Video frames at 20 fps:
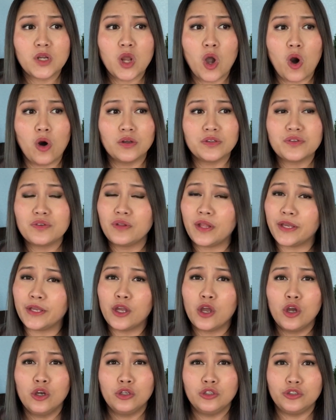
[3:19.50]
also, I
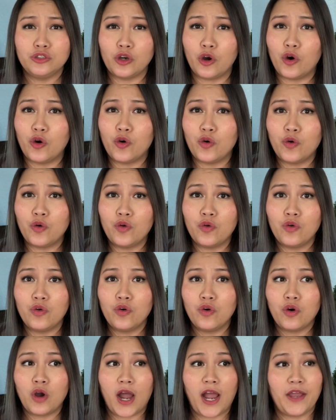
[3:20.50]

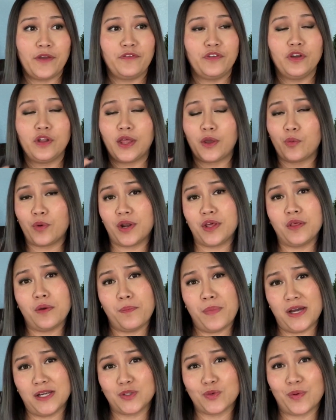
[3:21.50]
feel like one of the
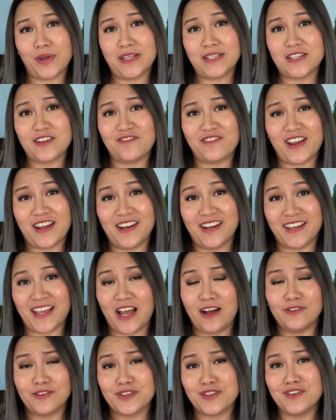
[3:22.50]
best ways to find a
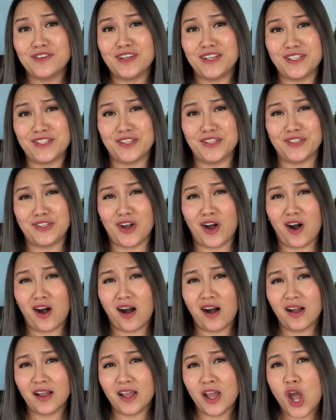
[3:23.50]
counselor is to
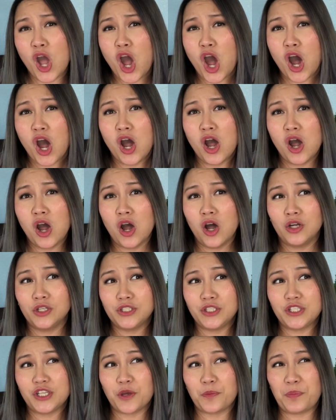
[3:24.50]
talk
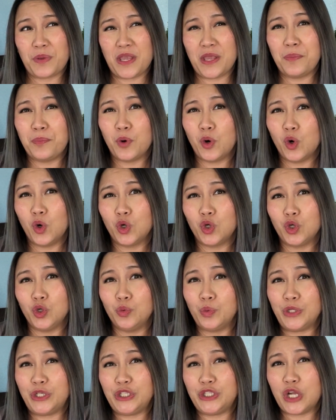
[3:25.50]
to people who
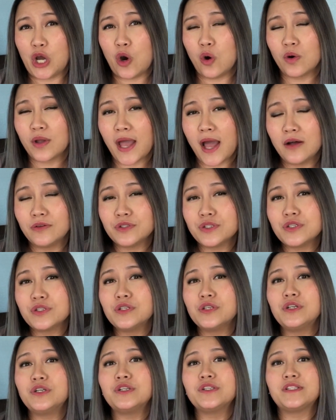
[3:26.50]
would know
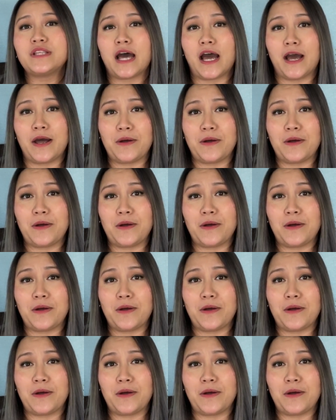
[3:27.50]
counselors,